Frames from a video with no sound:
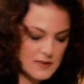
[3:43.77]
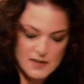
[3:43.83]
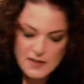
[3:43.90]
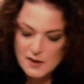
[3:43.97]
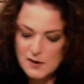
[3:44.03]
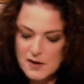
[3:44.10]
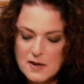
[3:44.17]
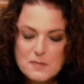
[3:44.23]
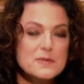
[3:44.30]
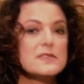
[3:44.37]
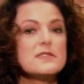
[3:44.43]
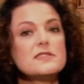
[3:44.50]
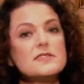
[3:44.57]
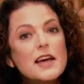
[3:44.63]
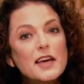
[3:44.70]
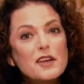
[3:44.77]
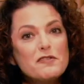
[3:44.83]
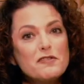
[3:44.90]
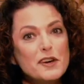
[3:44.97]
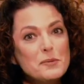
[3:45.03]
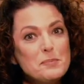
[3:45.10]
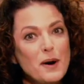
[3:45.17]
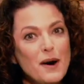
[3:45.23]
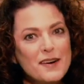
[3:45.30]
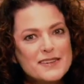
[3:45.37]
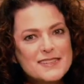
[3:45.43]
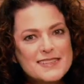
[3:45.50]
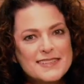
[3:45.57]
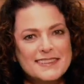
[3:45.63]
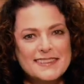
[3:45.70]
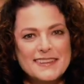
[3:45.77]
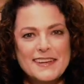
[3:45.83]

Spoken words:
Here comes the second fun part.